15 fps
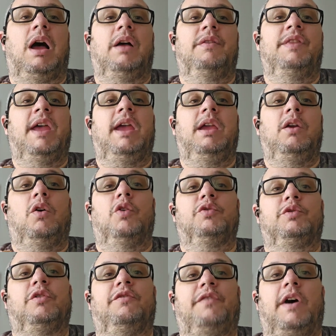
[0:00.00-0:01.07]
They
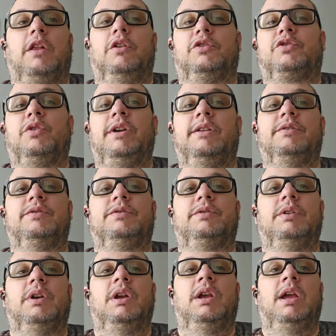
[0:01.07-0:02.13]
also follow trends,
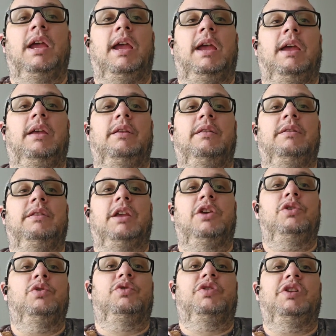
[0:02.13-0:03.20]
and they
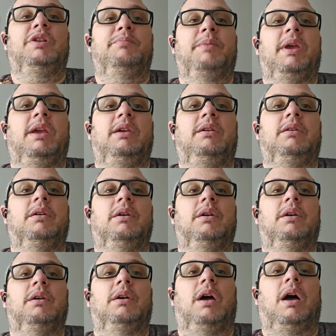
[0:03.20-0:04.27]
usually make
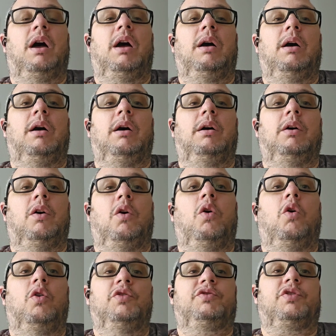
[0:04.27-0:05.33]

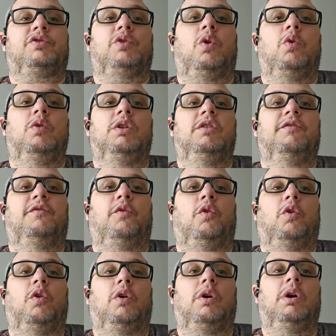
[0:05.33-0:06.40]
holsters only
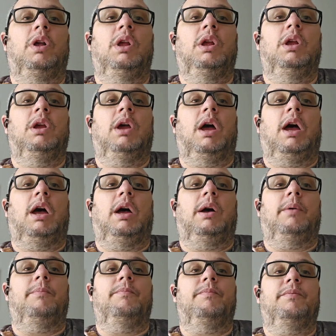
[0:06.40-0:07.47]
for
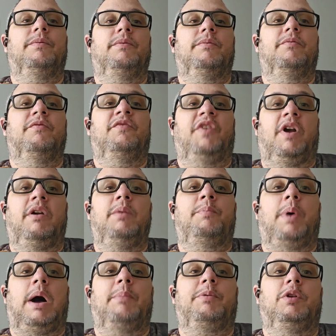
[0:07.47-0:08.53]
very
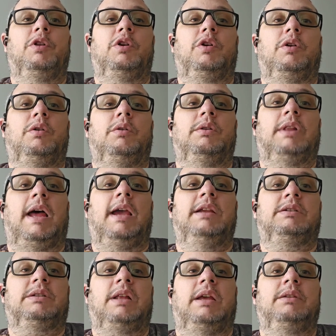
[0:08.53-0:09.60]
popular
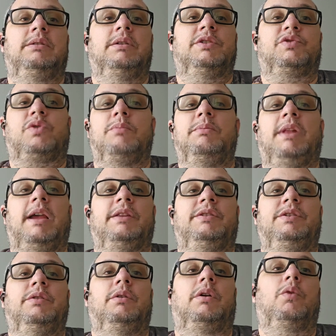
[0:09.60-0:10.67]
lights like the Streamlight
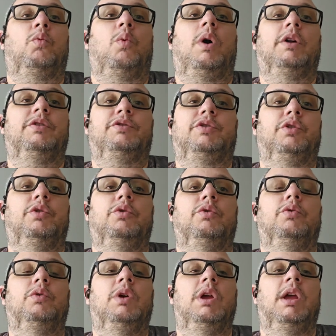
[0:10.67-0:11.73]
TLR1,
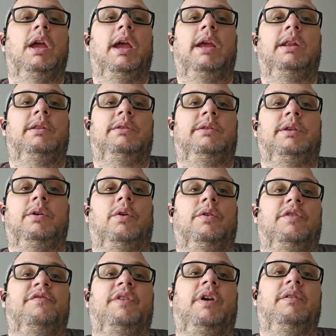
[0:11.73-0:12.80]
2, and the
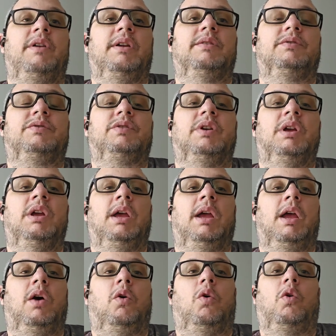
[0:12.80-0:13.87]
other variants,
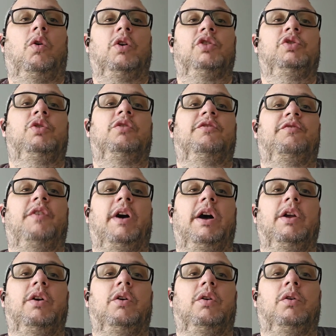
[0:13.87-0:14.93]
or
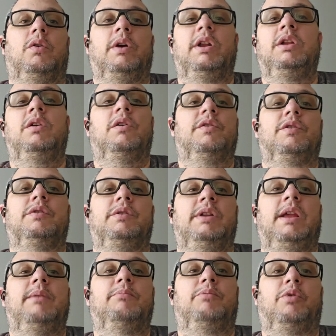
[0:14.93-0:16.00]
Surefire or any other
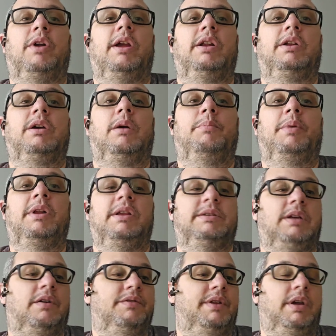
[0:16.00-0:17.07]
name brand companies
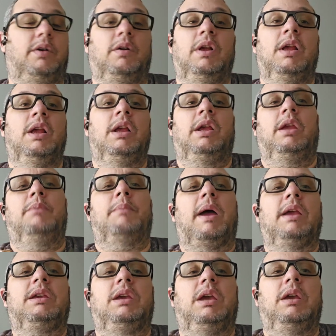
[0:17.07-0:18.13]
out there. In
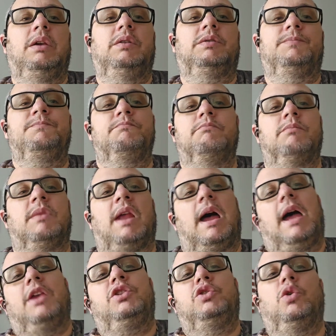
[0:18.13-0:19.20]
my case,
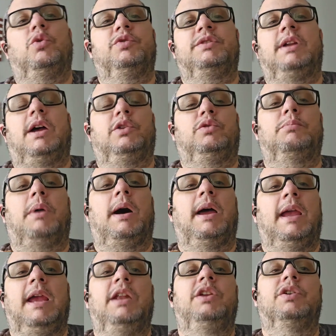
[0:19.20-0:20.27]
I chose not to buy
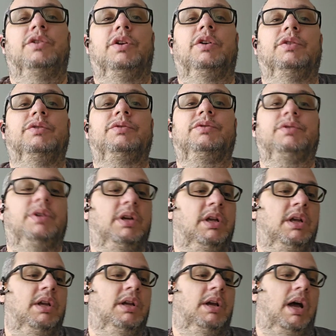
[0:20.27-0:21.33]
any of those.
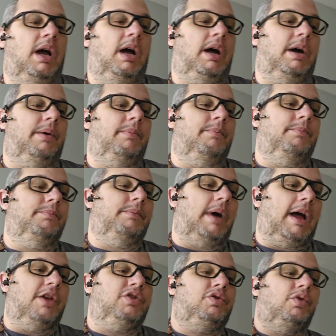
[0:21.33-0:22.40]

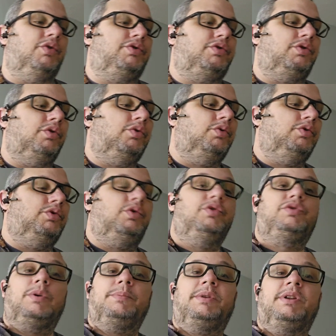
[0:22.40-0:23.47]
I chose to do
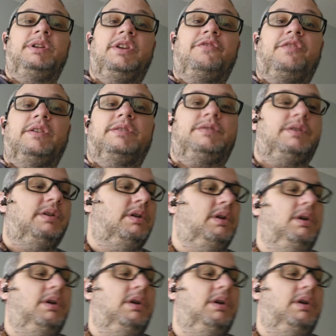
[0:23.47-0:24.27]
something different.